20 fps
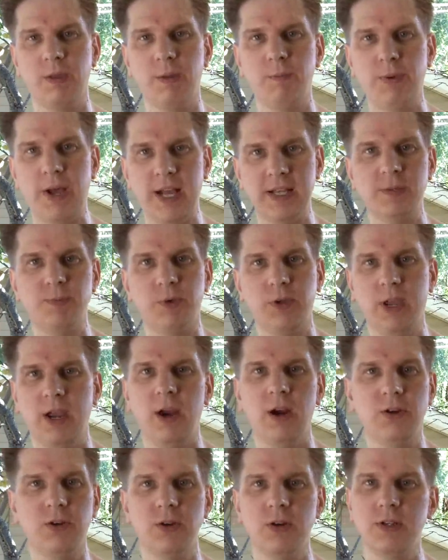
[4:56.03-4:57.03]
possible
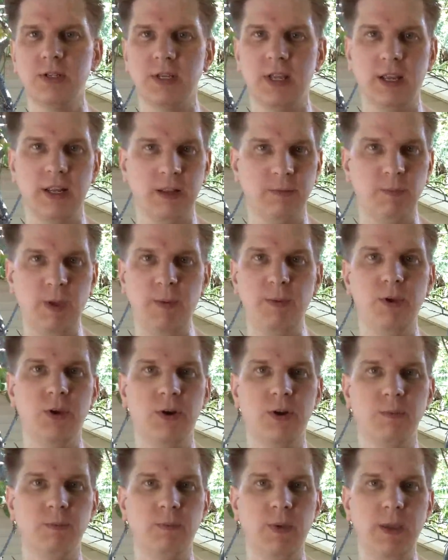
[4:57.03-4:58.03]
characters, like
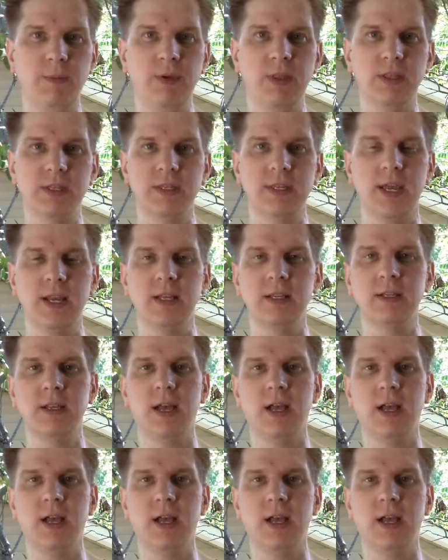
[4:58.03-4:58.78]
maybe the site is